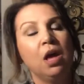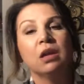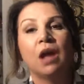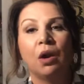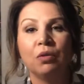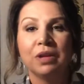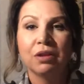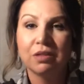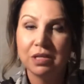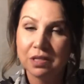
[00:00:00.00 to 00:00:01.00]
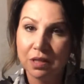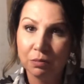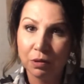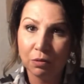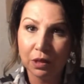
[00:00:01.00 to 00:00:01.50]
not only are these gonna
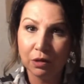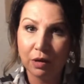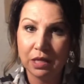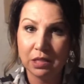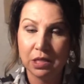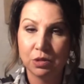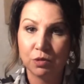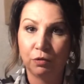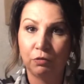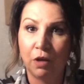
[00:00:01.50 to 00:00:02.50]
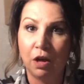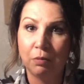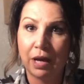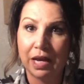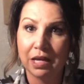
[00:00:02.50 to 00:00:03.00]
be really great to use for fall,
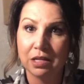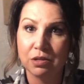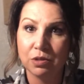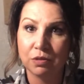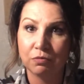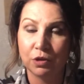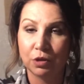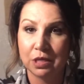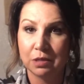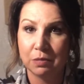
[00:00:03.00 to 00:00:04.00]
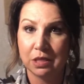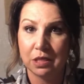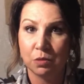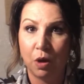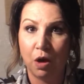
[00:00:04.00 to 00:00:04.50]
but I can use them for Christmas
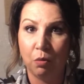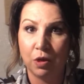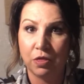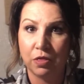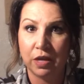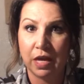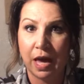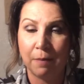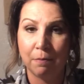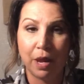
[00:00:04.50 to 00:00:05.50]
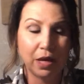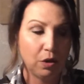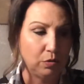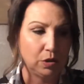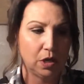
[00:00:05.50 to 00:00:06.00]
as well with the um, pine
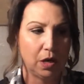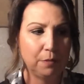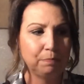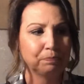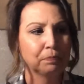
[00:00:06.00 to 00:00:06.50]
cones on them.